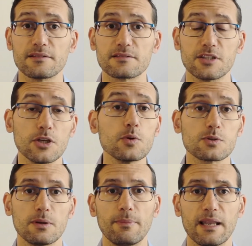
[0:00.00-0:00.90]

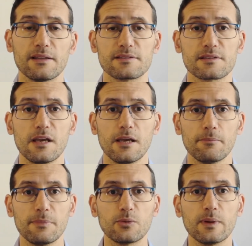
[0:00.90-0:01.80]
usual balance
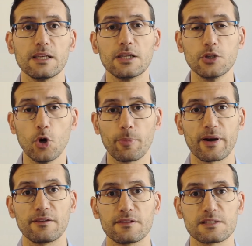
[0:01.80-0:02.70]
between your
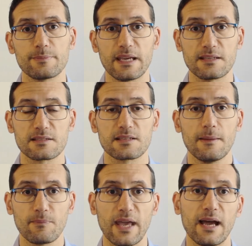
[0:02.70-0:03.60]
private space
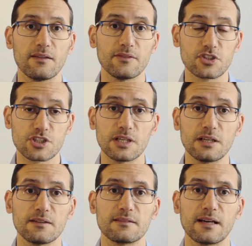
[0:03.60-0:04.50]
and
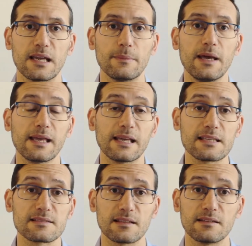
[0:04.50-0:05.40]
shared time has
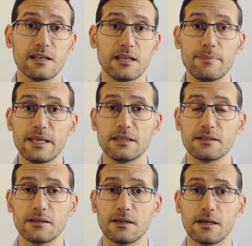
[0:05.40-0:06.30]
suddenly
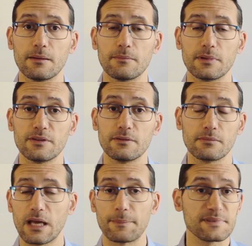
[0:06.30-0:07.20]
been
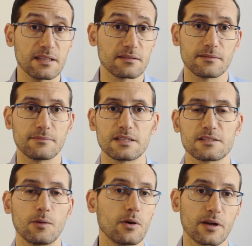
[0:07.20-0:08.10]
upset. It's
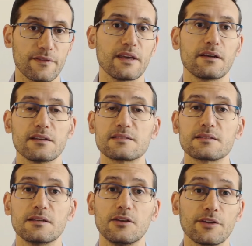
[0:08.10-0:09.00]
no longer there. It's
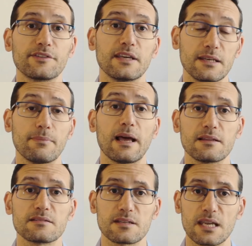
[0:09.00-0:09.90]
not in
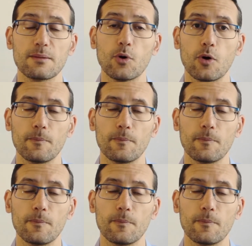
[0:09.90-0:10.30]
balance anymore.